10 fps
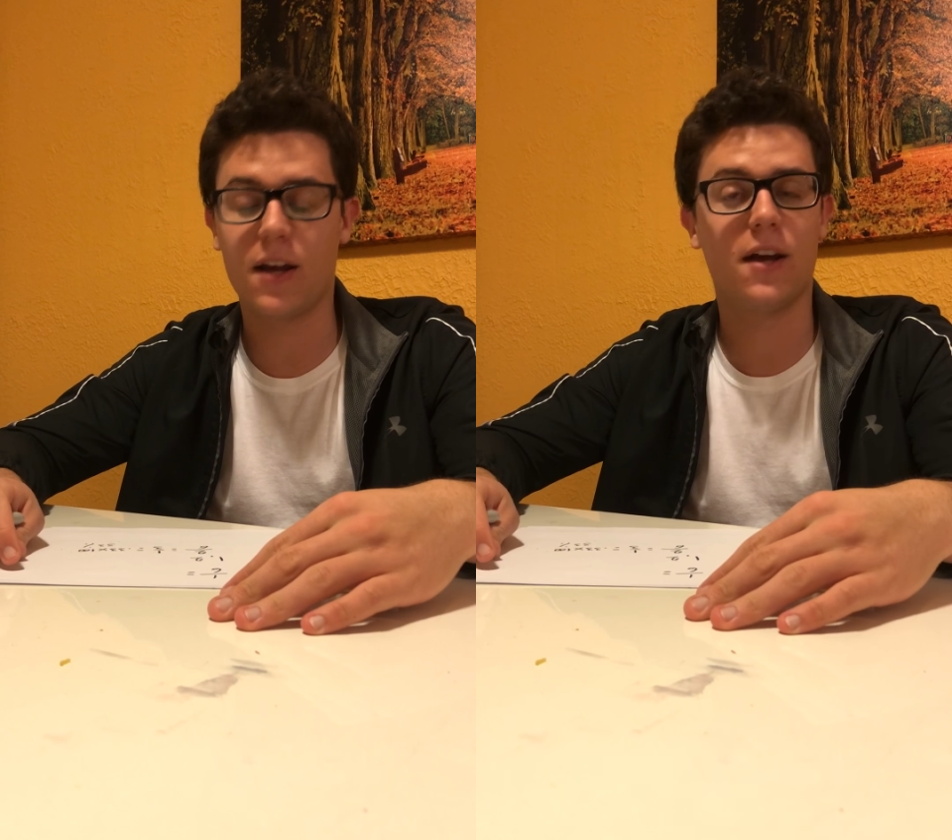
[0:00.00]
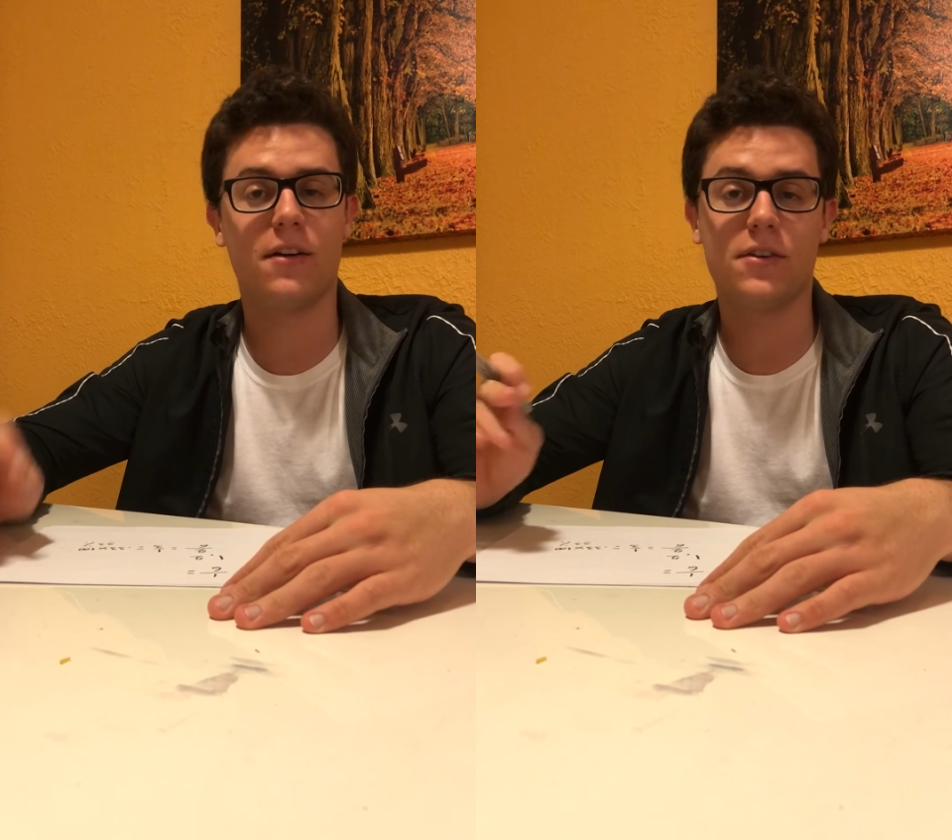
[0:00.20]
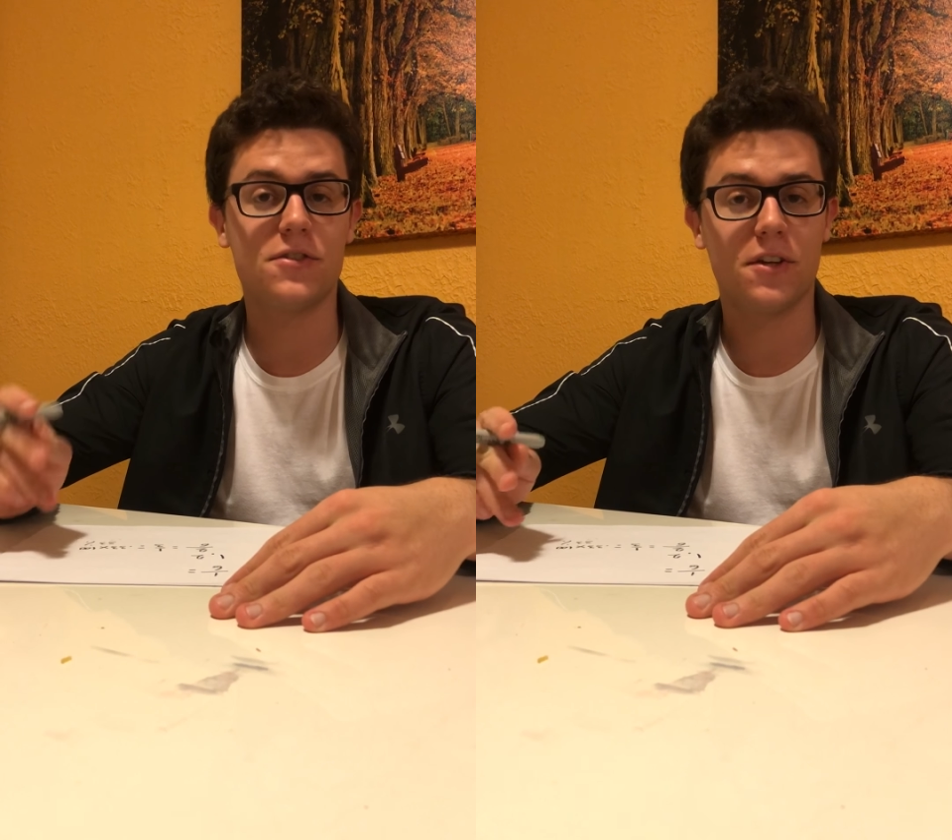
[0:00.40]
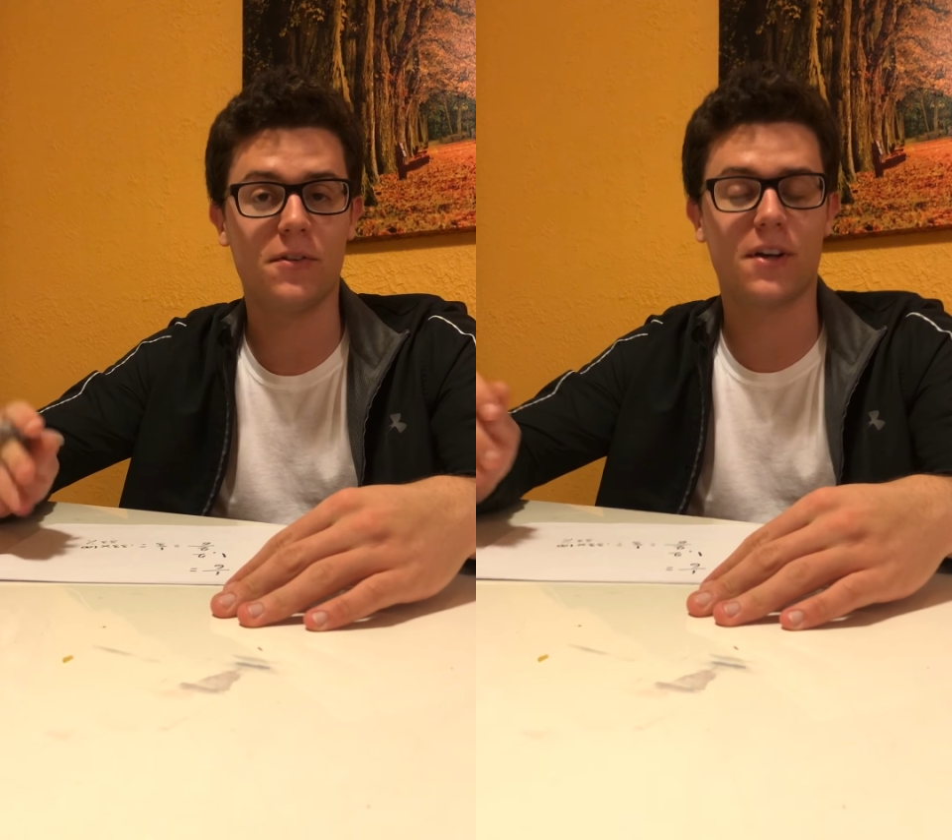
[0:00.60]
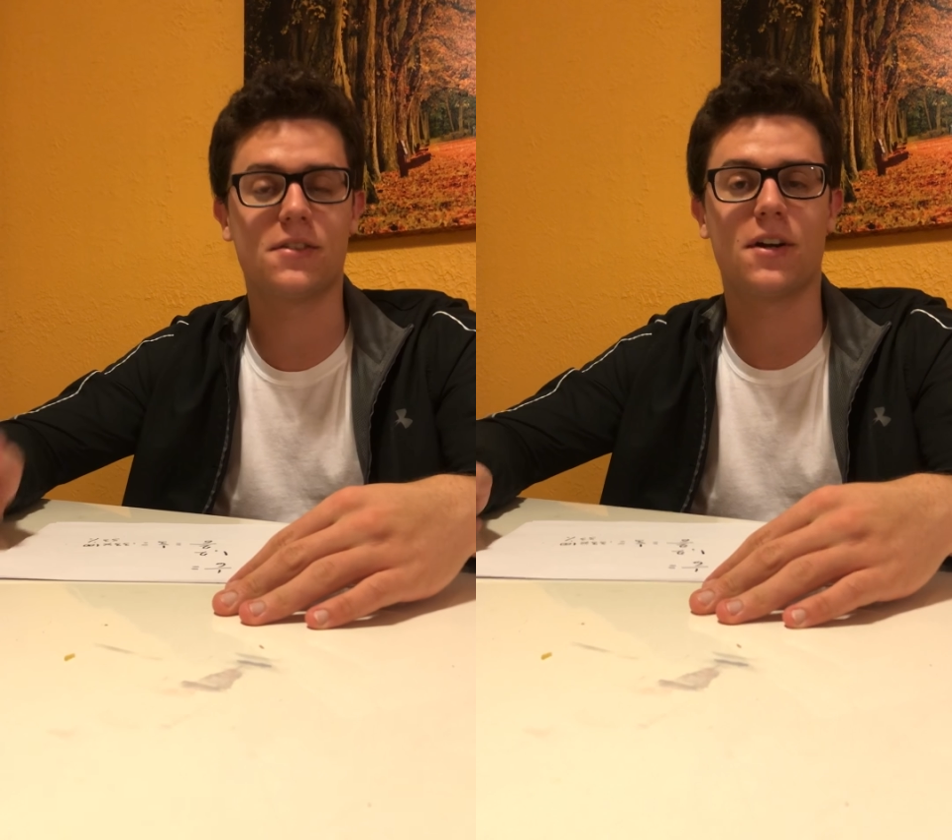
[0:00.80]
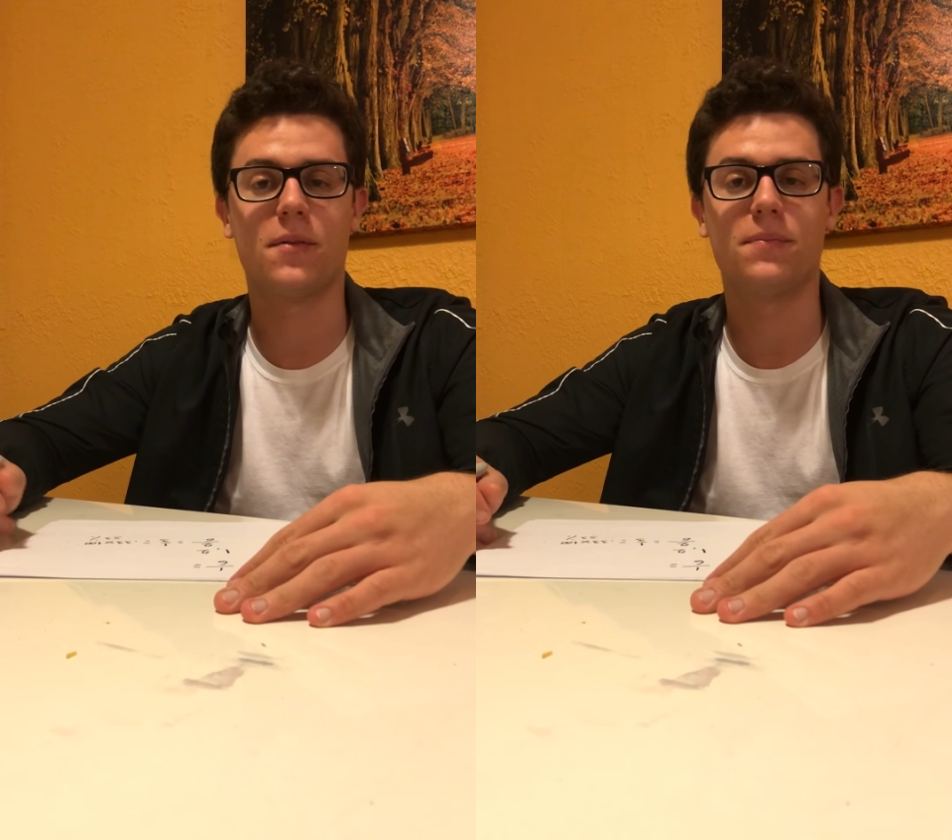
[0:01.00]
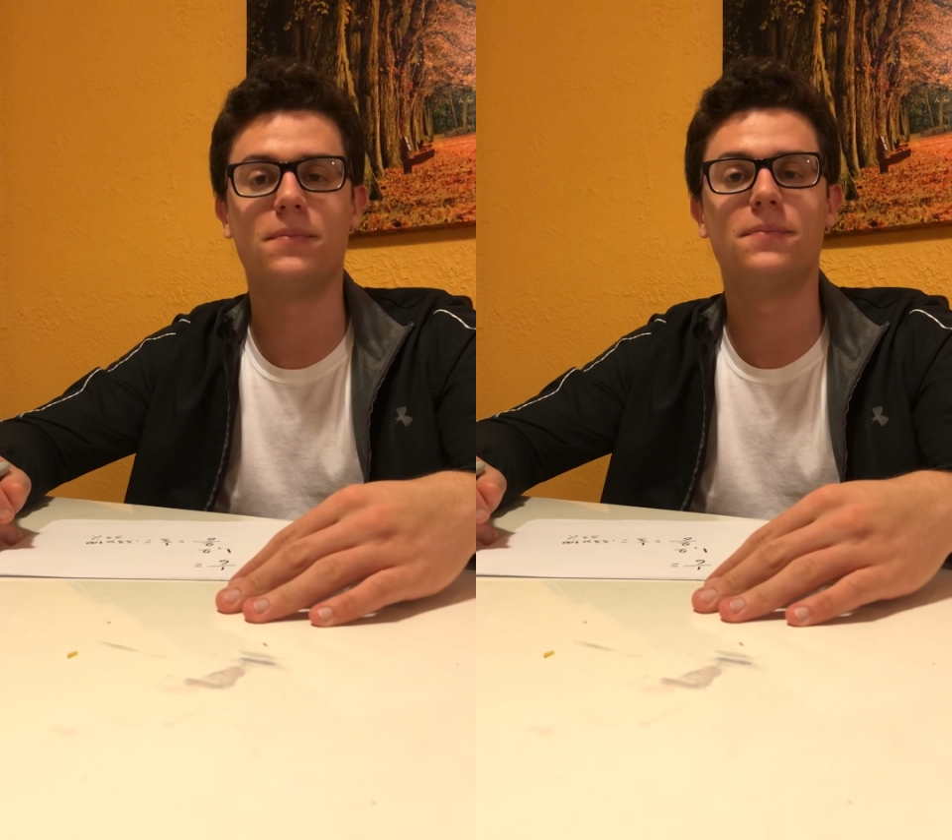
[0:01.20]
and see you next time.